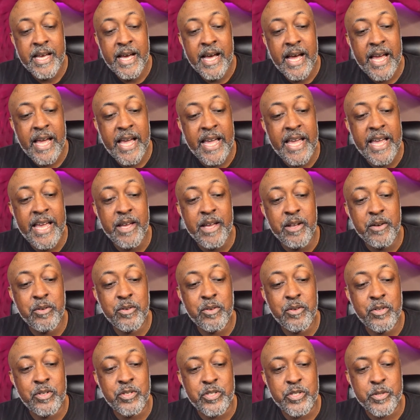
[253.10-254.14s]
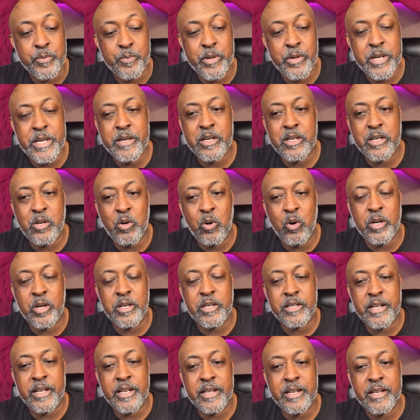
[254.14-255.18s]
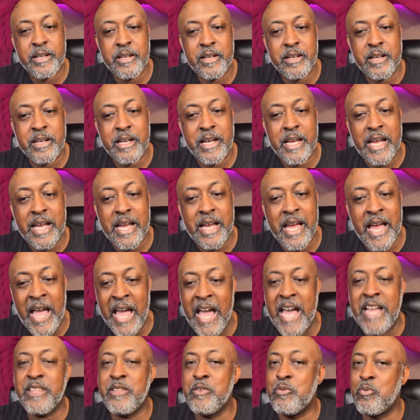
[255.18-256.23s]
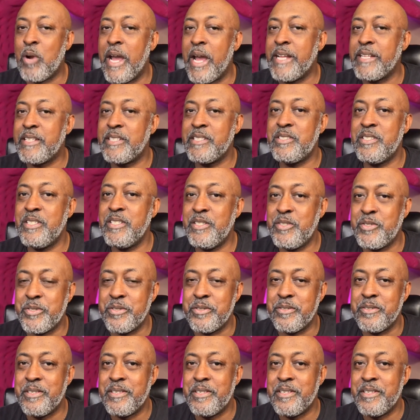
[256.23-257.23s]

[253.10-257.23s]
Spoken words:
and the Supreme Court had the right decision.